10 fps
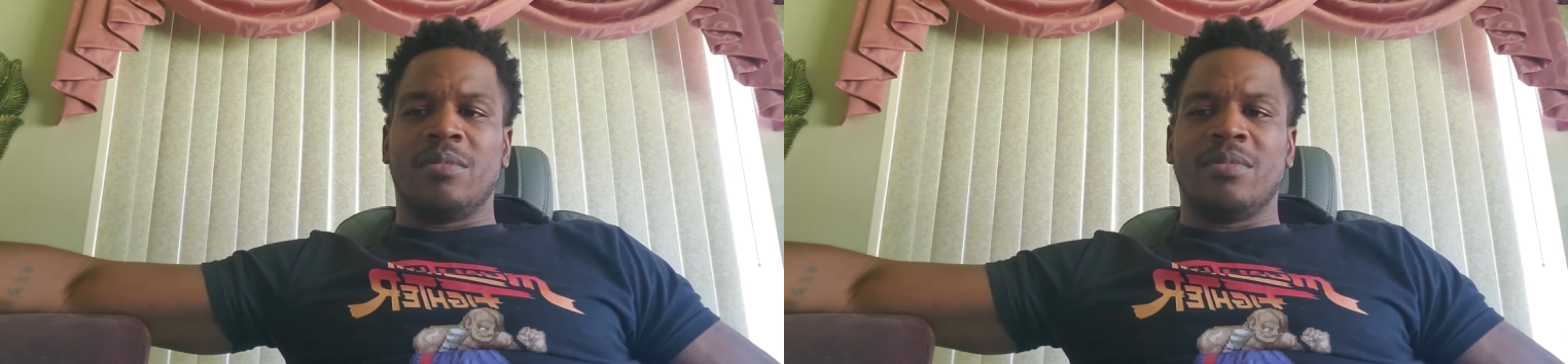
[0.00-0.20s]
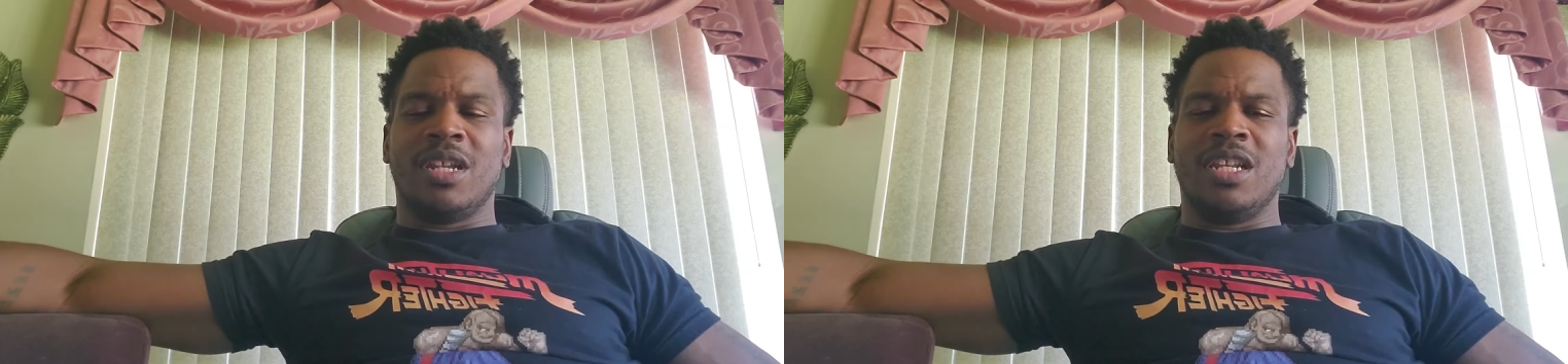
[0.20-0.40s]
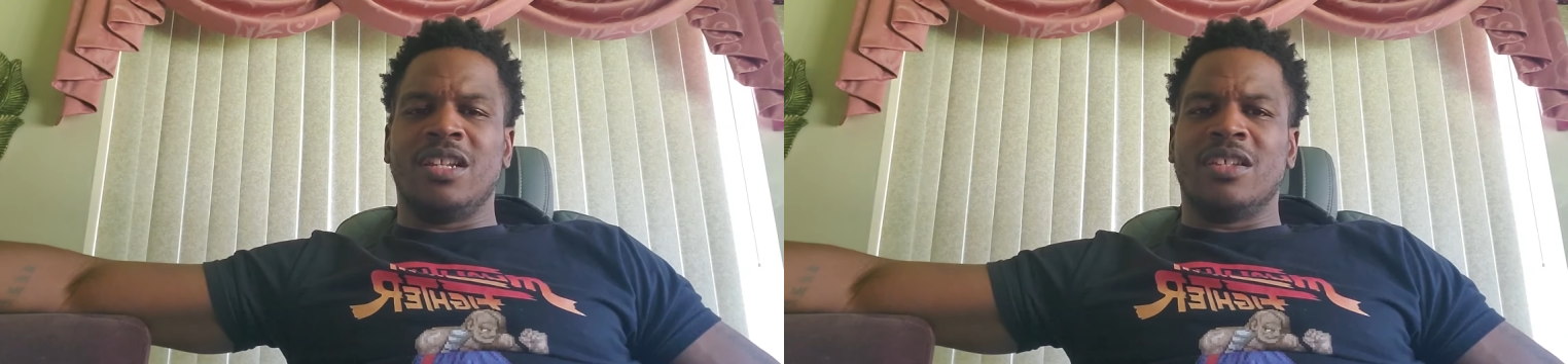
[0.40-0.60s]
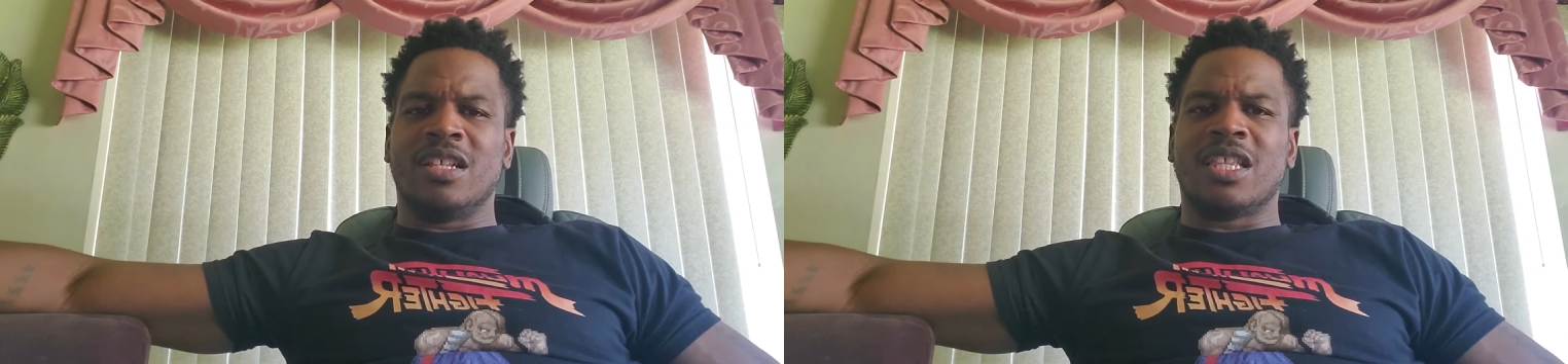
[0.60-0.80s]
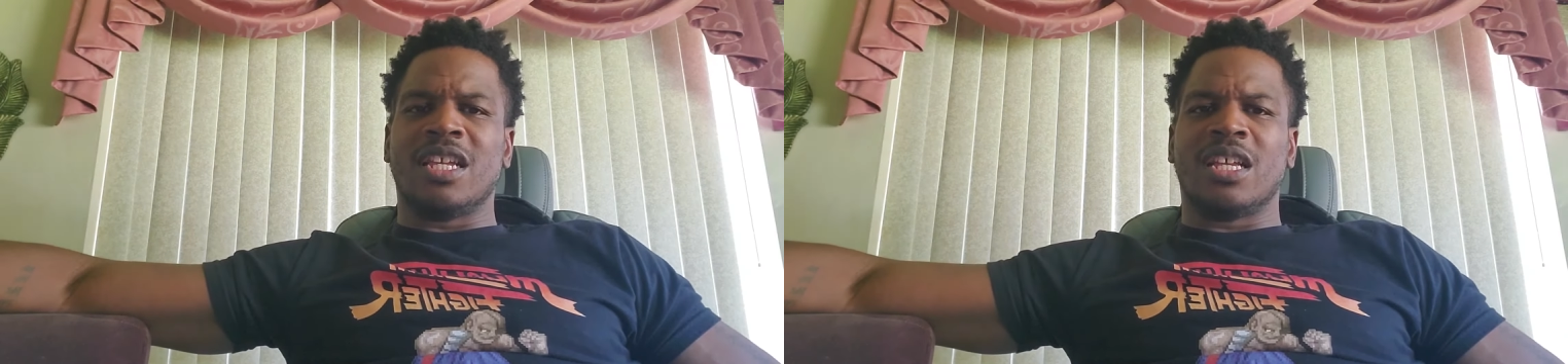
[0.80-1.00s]
They need to, I
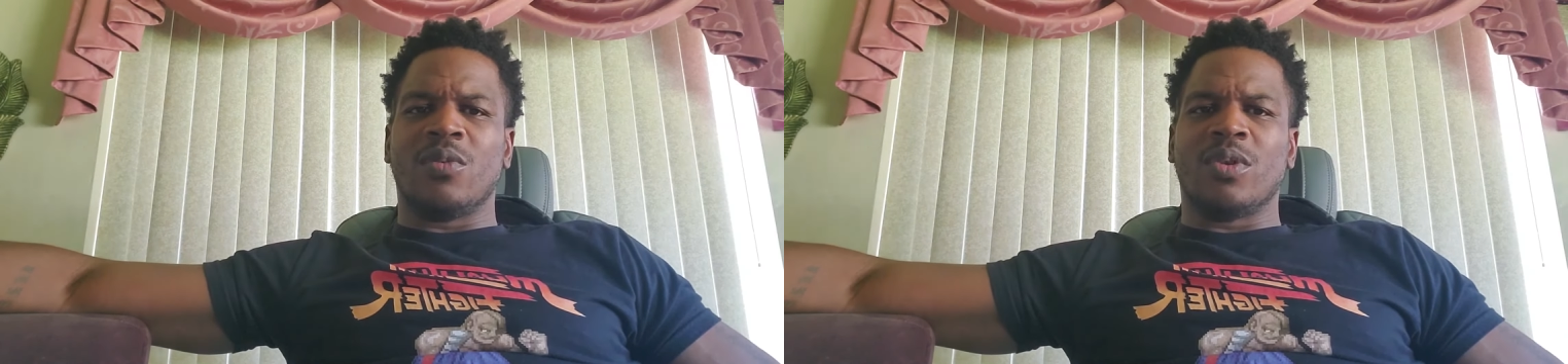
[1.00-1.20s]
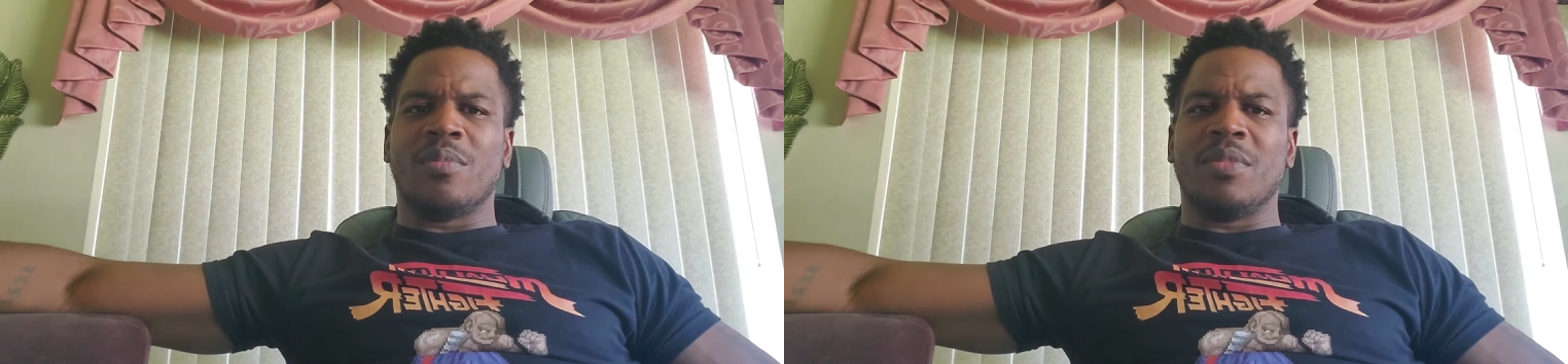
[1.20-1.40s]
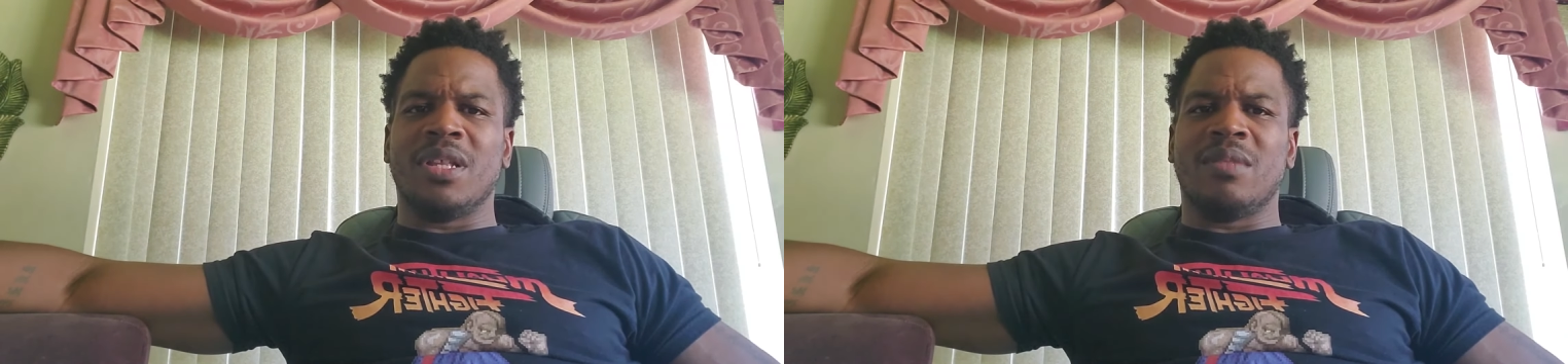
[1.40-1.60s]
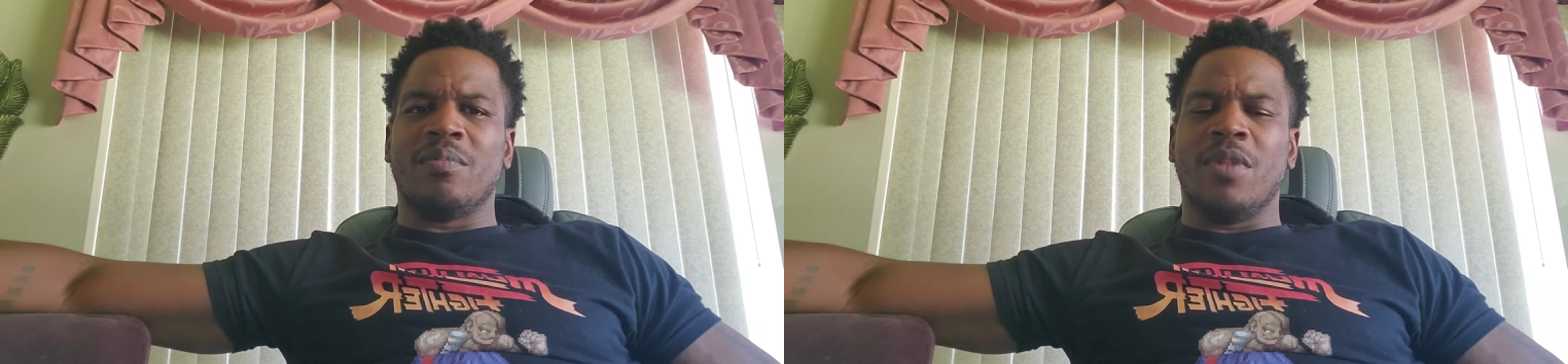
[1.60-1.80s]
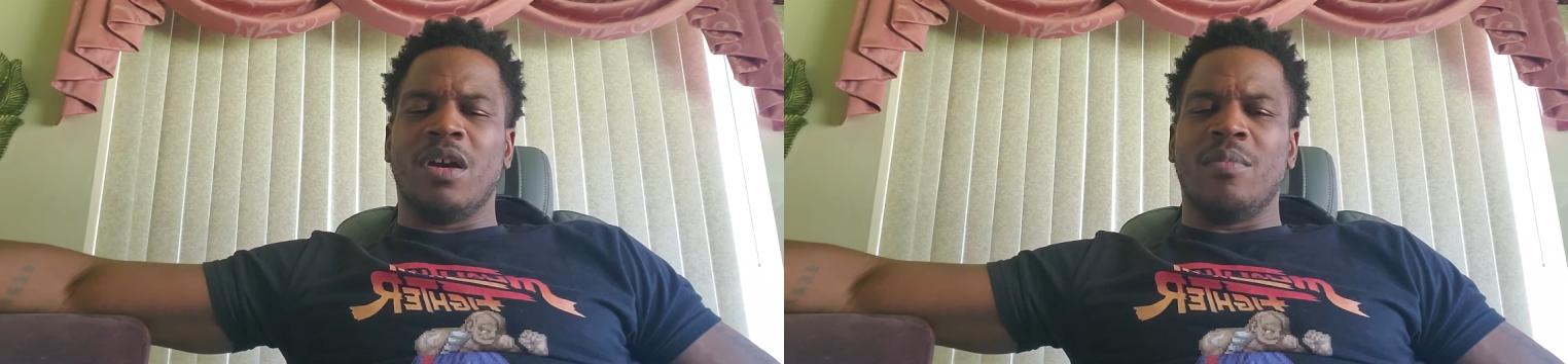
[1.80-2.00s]
think, get rid
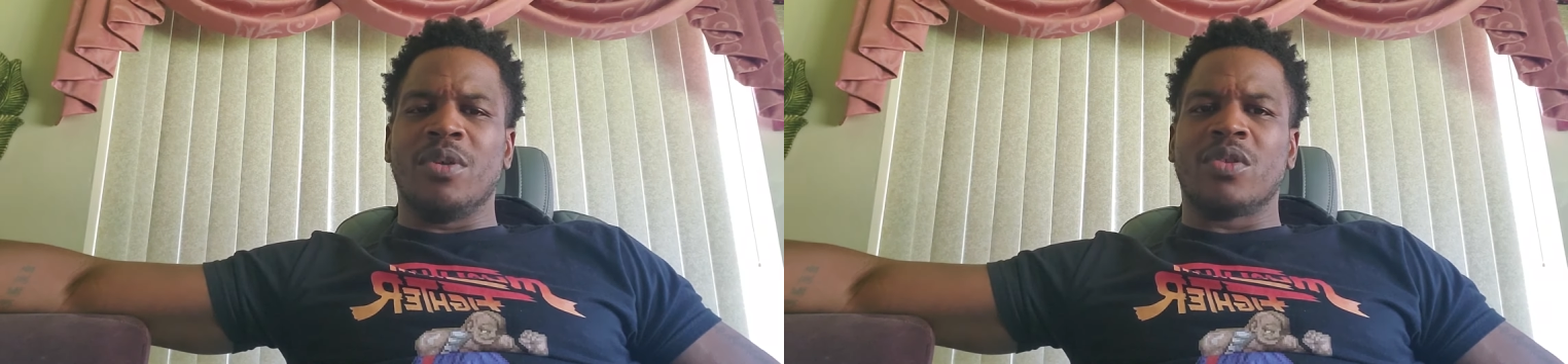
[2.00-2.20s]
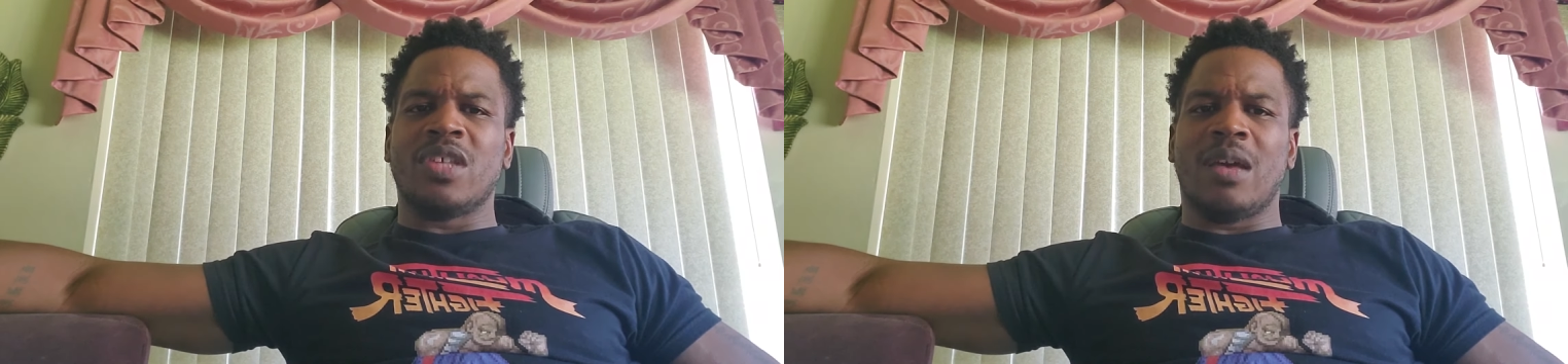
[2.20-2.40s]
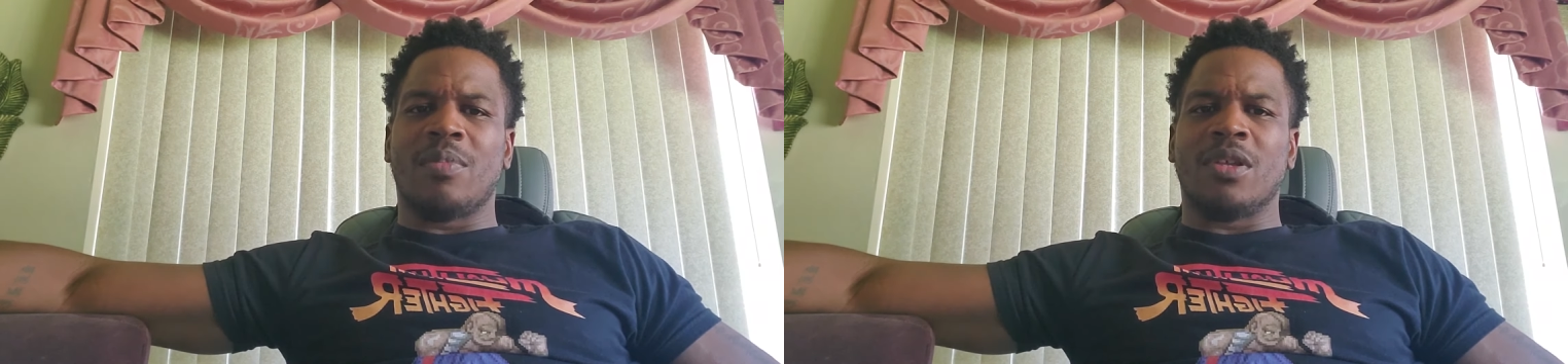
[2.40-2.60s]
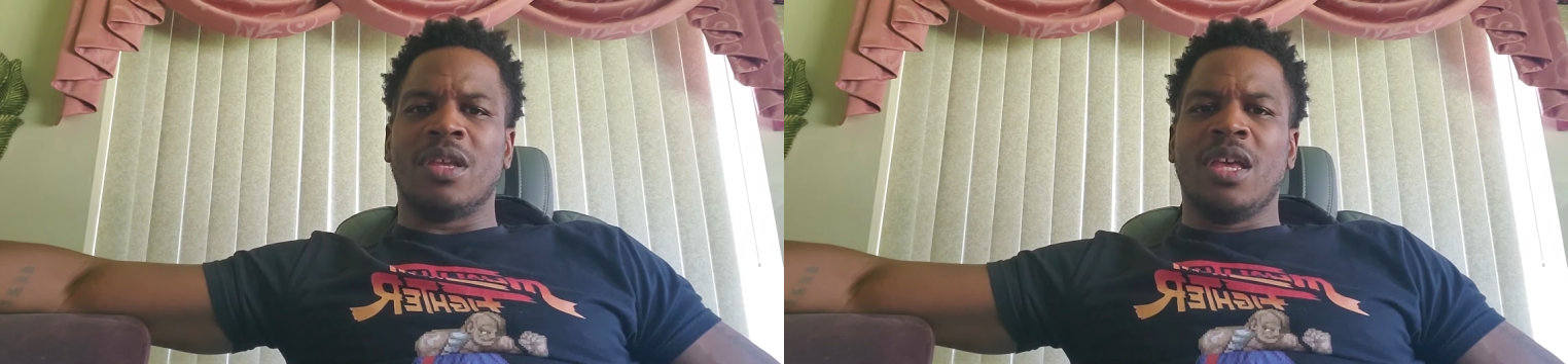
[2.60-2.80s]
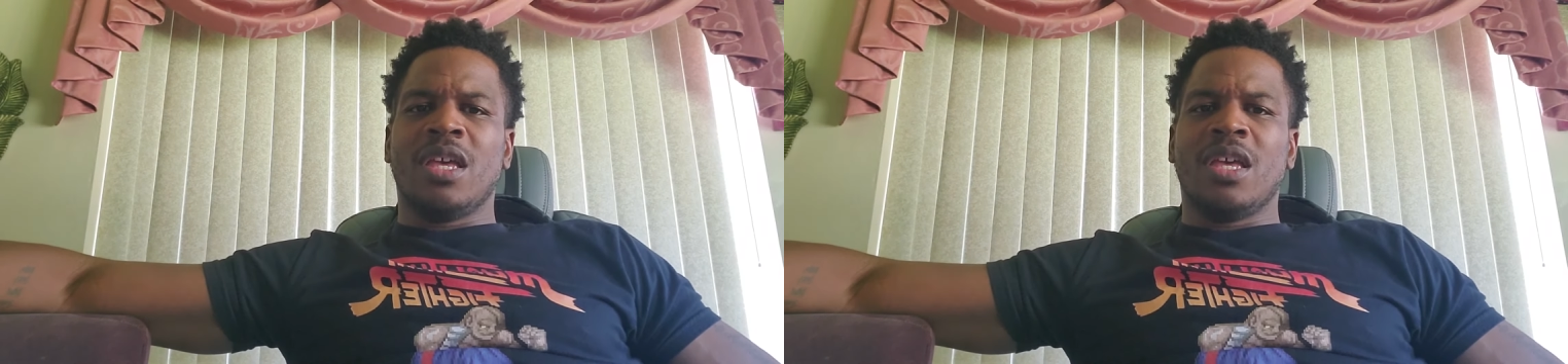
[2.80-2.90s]
of Millsap and